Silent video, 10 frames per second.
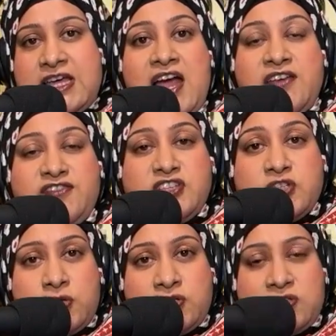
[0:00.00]
I first
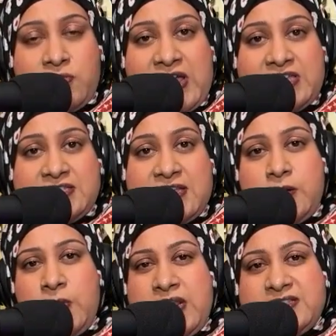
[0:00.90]
cook the rice,
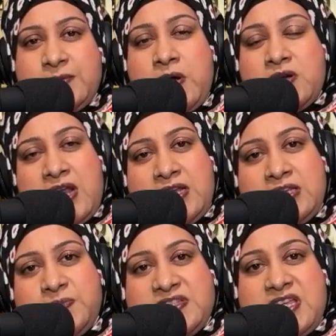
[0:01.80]
and when it's about
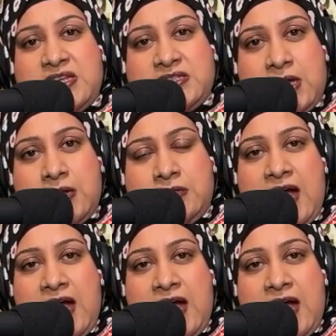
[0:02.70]
90% done,